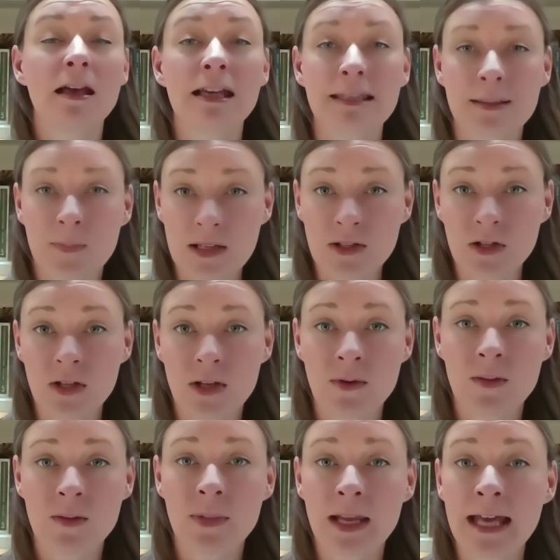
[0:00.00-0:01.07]
especially
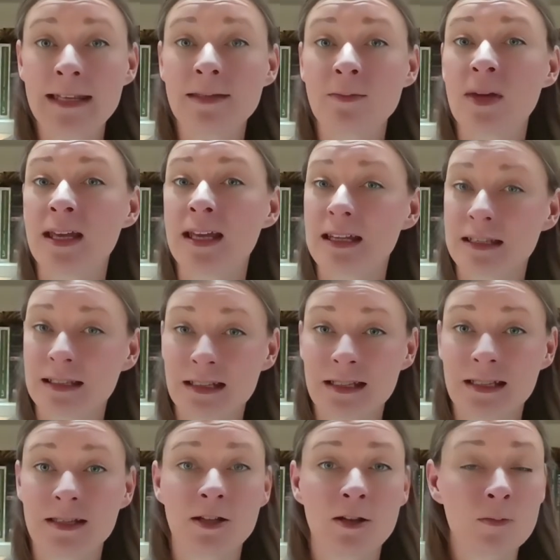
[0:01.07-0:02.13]
when the plasma is
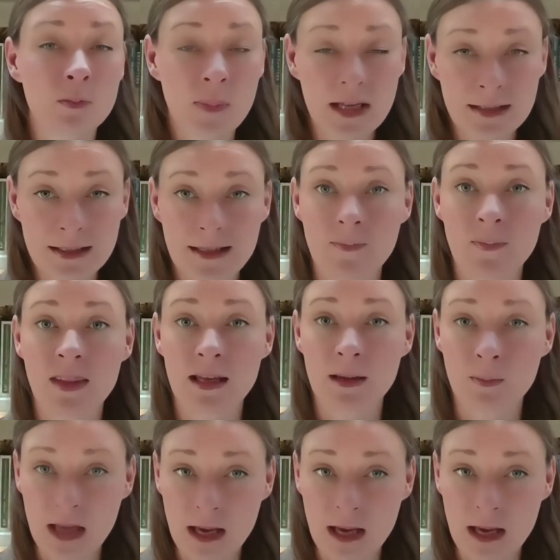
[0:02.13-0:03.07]
disturbed by something